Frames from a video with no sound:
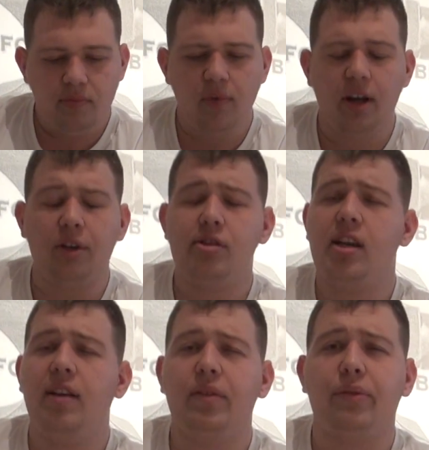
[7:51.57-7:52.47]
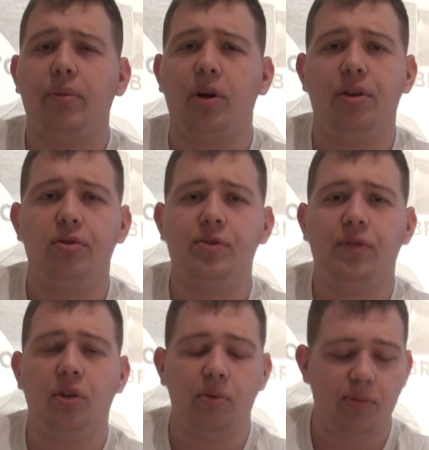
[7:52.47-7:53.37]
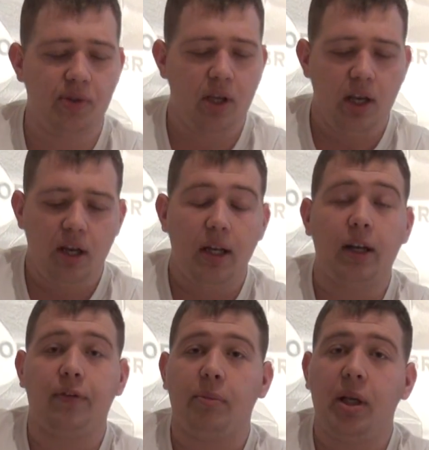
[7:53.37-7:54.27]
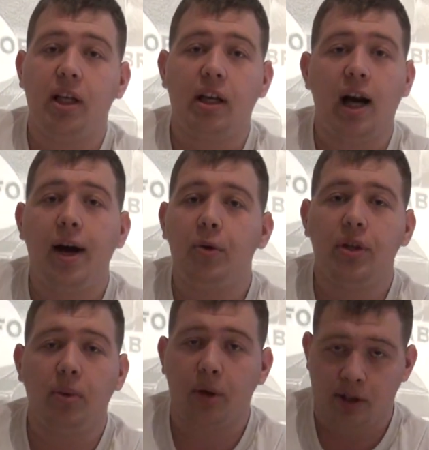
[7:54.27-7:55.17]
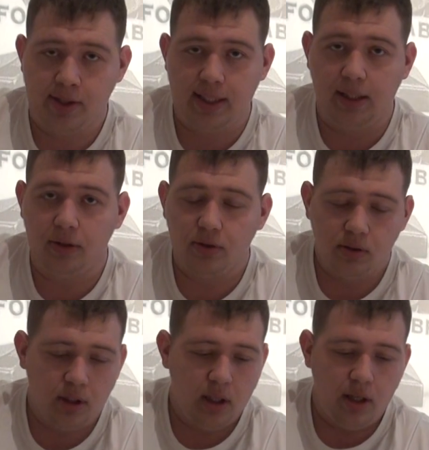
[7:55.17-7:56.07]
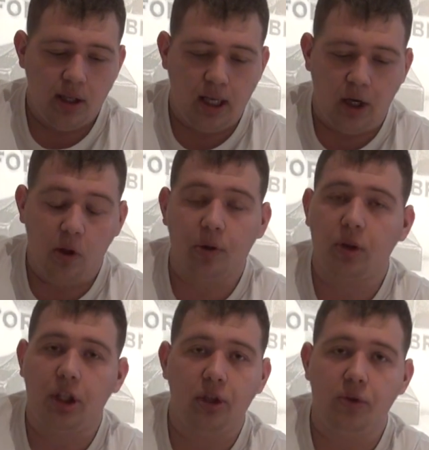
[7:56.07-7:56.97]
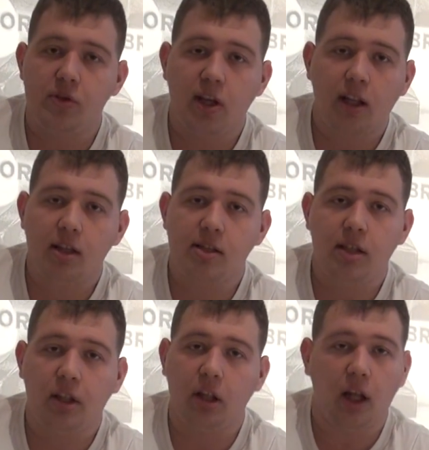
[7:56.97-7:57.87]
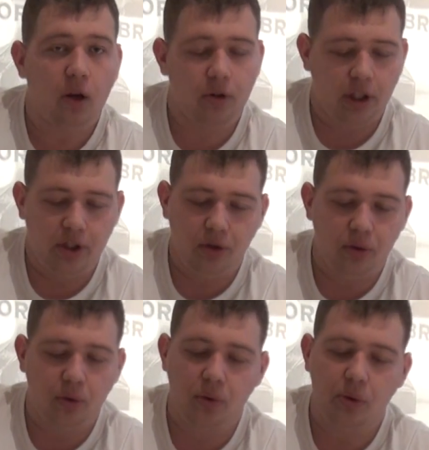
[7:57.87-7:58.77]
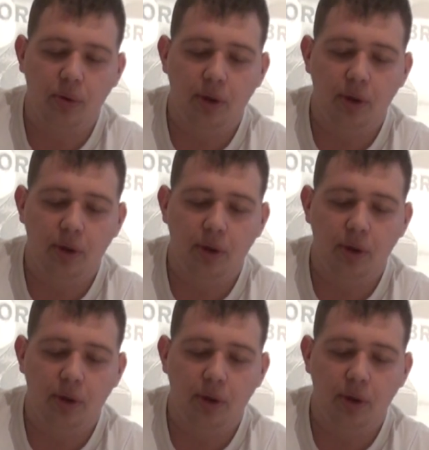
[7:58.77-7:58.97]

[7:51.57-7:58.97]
It'll save you from all those fumes. Now for me, I only work steel. I only do stainless steel, I only do